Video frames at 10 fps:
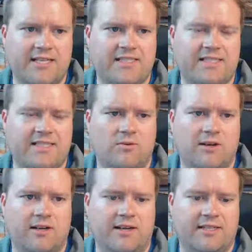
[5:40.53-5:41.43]
is this
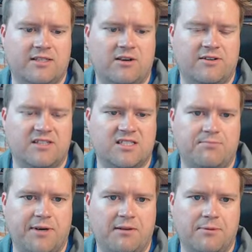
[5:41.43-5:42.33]
one. It's called the
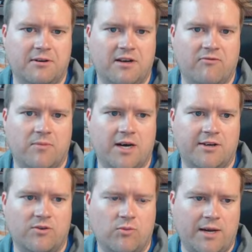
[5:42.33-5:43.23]
Spellbook of
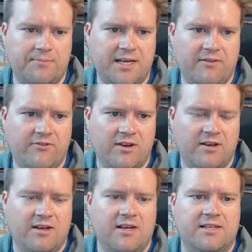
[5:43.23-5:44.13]
Modern Web Dev.
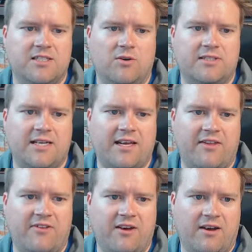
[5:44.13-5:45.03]
So it's like
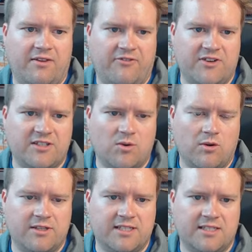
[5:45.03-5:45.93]
a, a
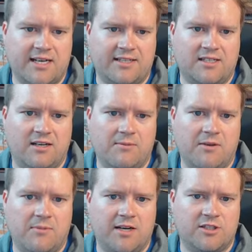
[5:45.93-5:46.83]
thesaurus and taxonomy
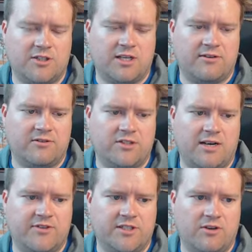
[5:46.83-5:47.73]
of modern
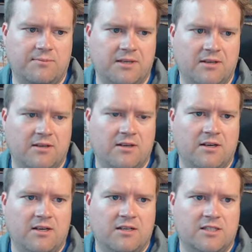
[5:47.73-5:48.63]
JavaScript.
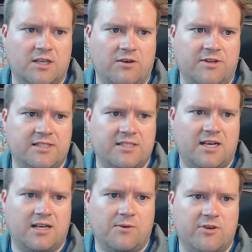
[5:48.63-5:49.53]
So this
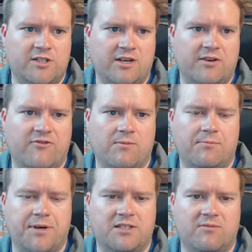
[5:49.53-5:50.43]
document originated from a
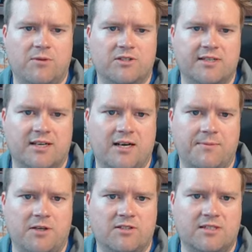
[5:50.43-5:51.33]
bunch of mostly
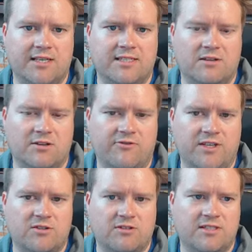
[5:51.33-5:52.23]
common use links and learning
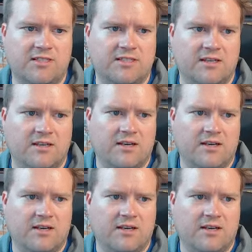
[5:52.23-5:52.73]
resources.